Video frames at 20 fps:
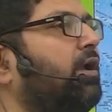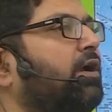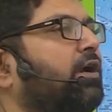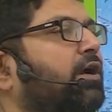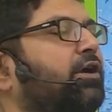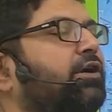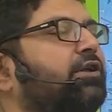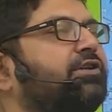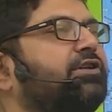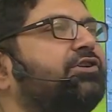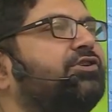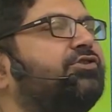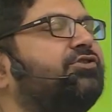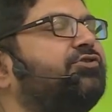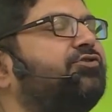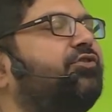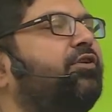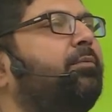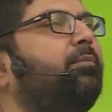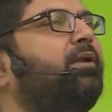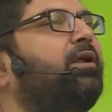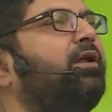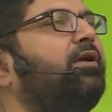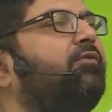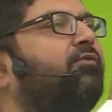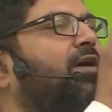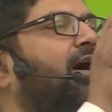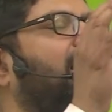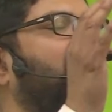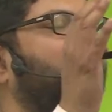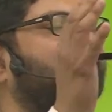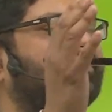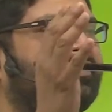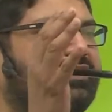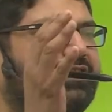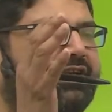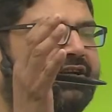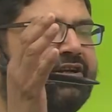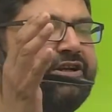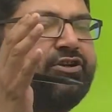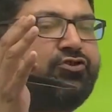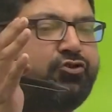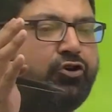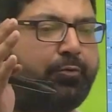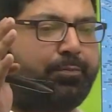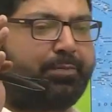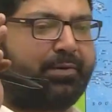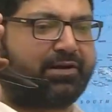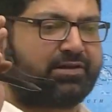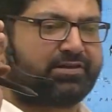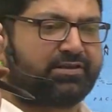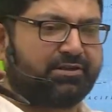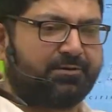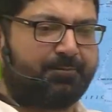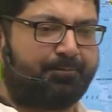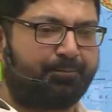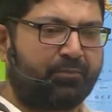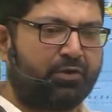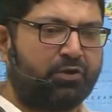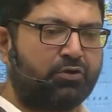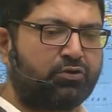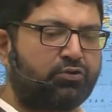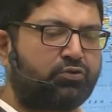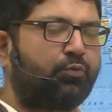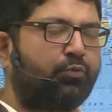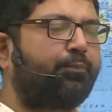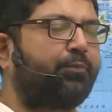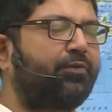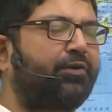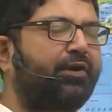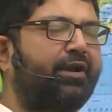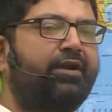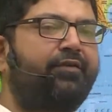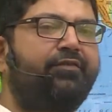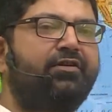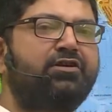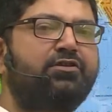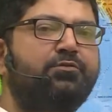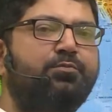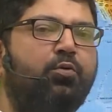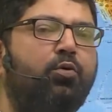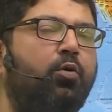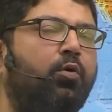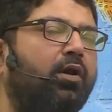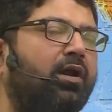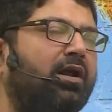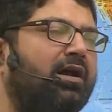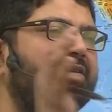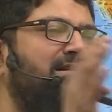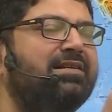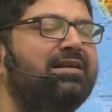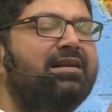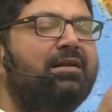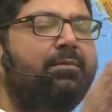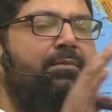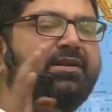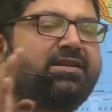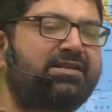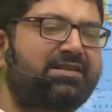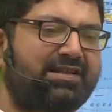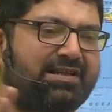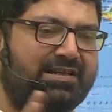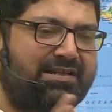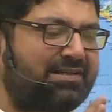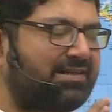is extremely vast in tropics, so trade winds blow over considerable distance.